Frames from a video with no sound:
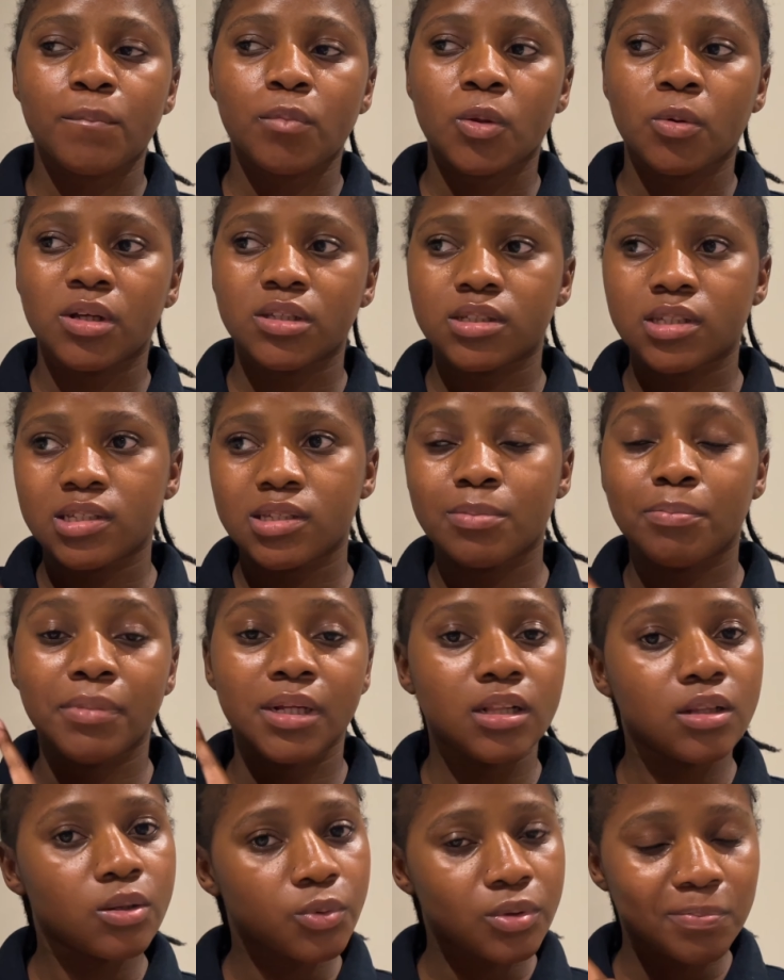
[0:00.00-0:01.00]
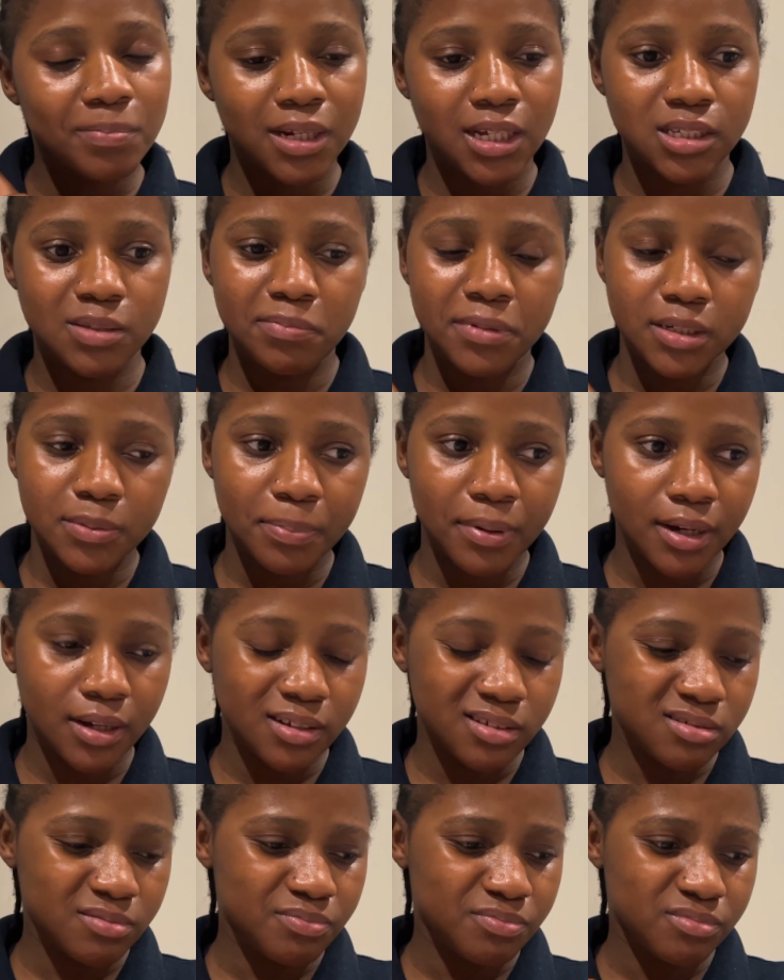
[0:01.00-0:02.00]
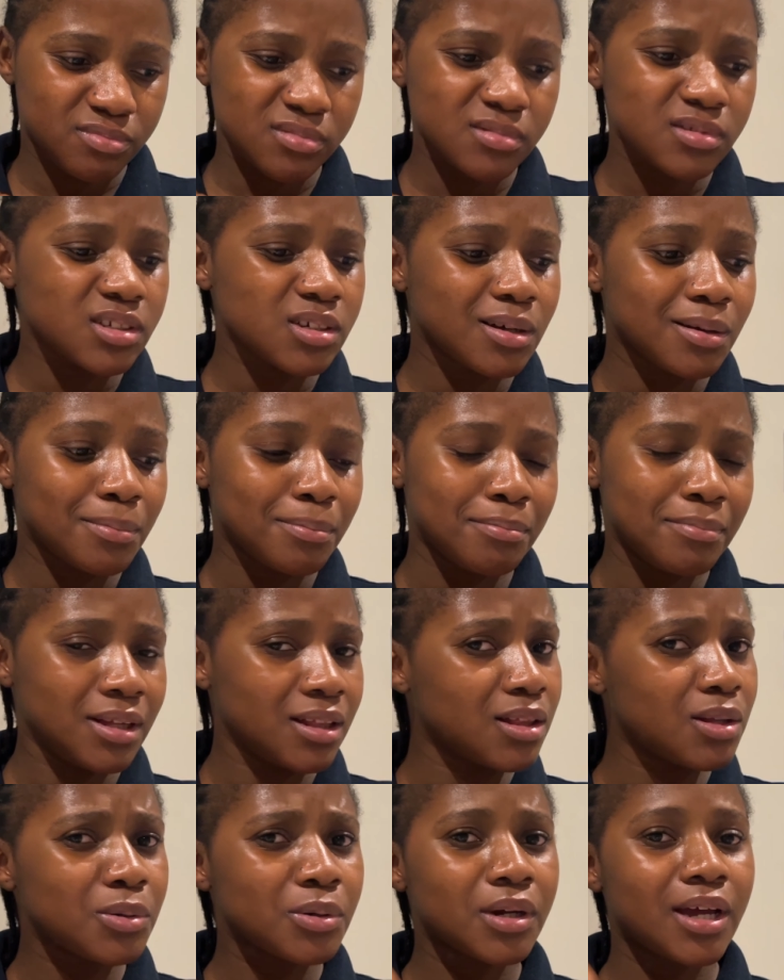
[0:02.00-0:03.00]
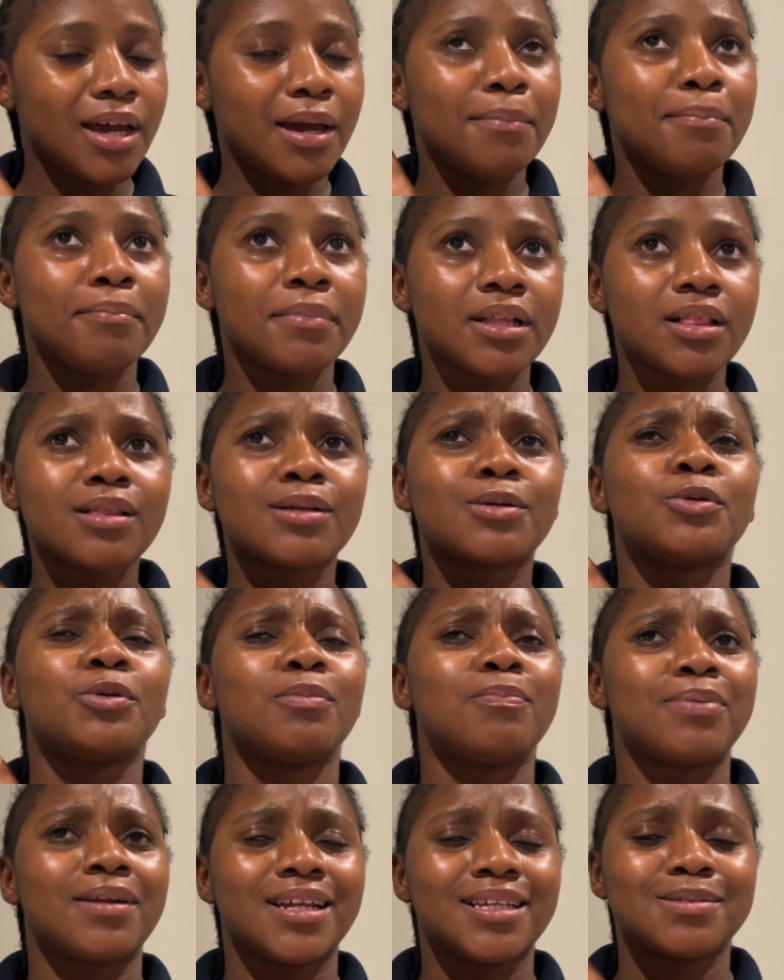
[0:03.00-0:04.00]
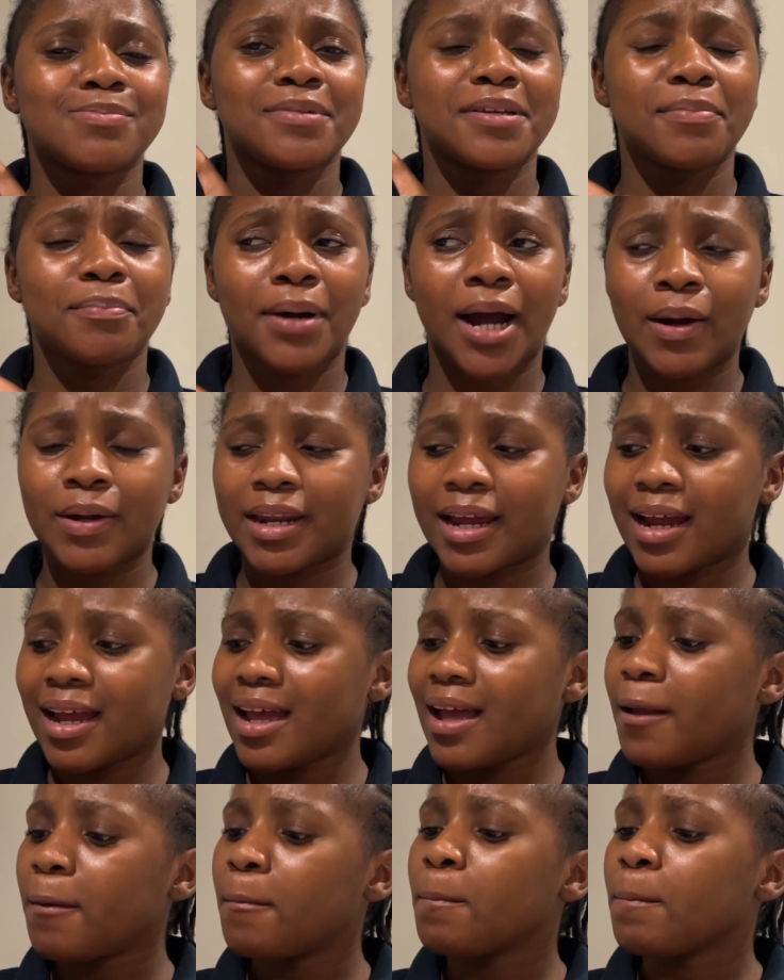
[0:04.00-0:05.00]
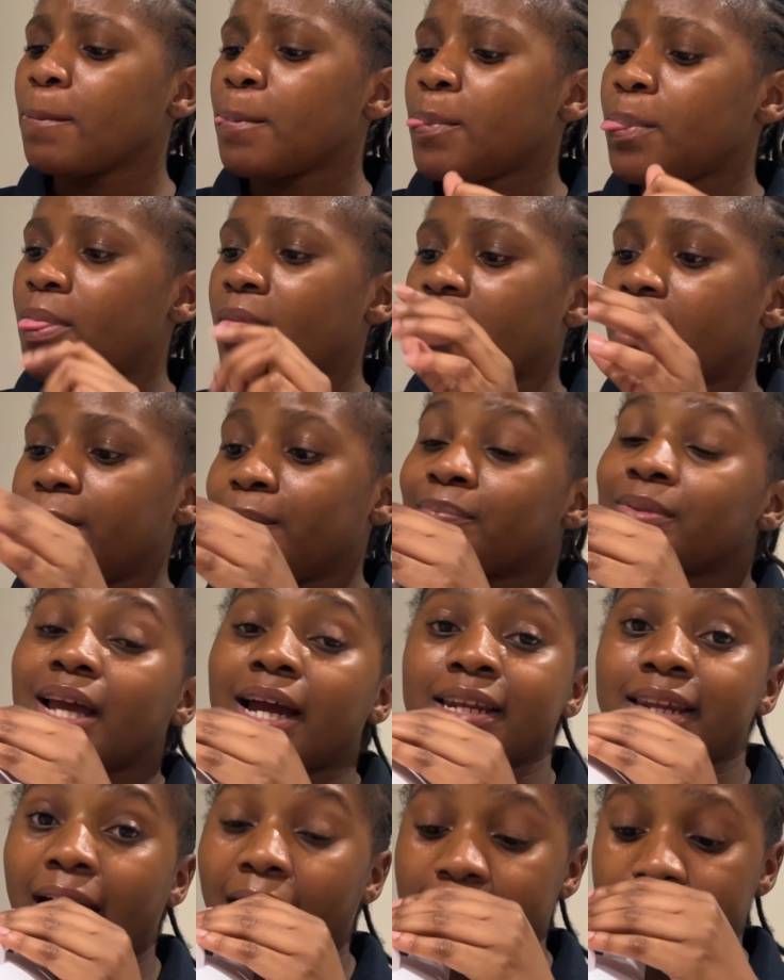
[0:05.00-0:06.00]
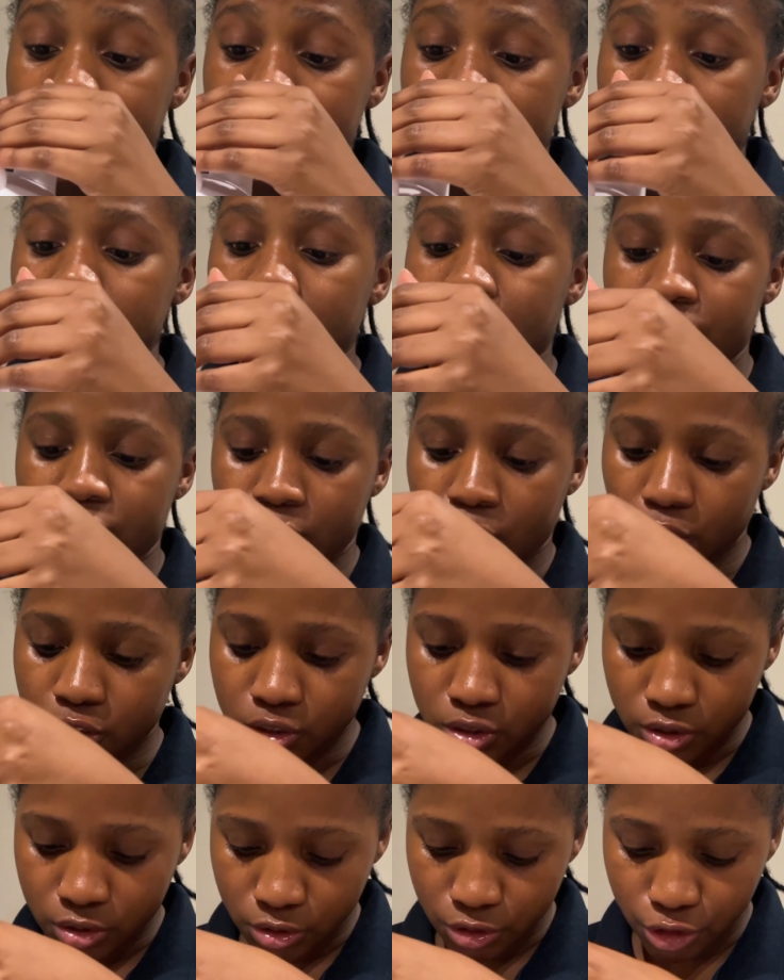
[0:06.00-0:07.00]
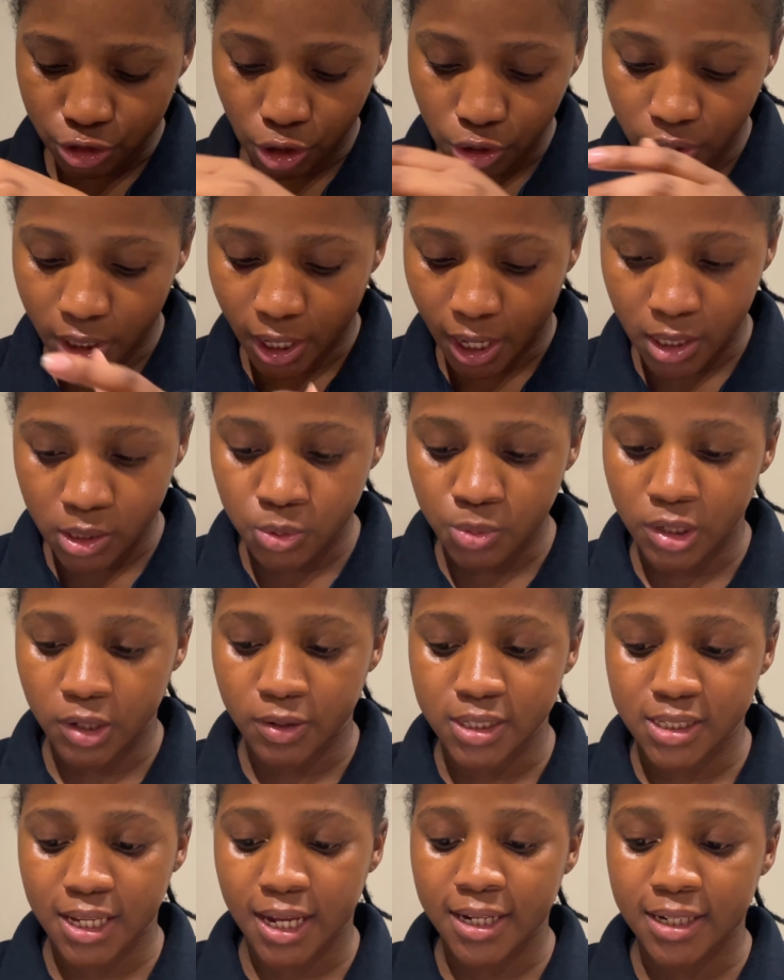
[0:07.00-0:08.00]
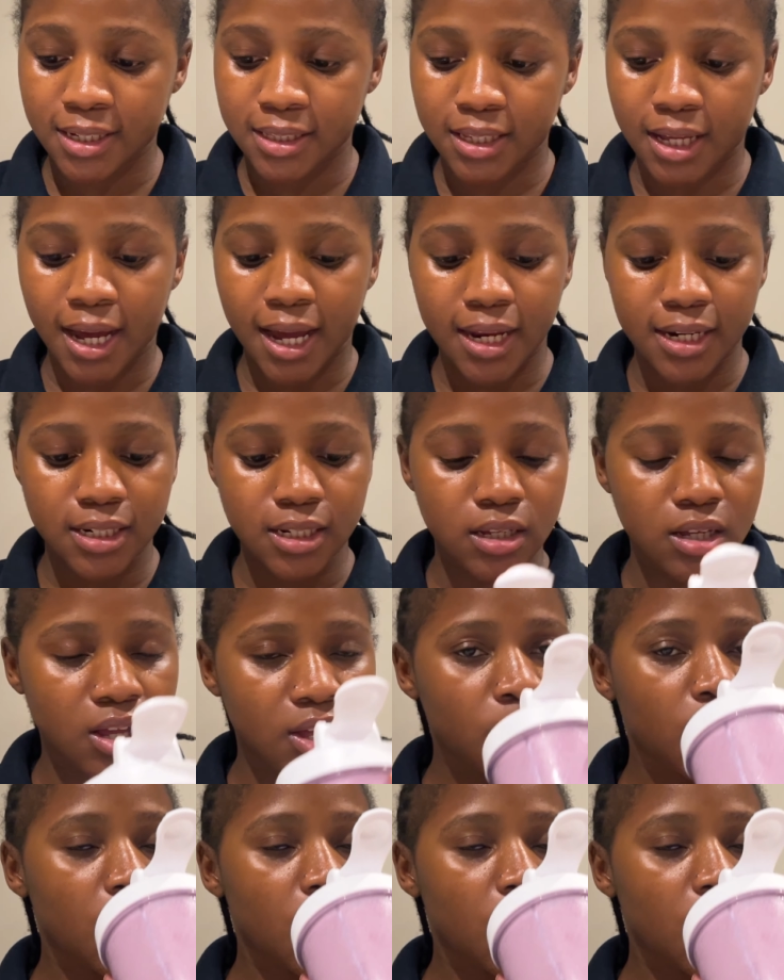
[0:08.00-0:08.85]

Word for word: what's this meal replacement meal a meal replacement powder and honey i forgot to show you guys when i was adding the honey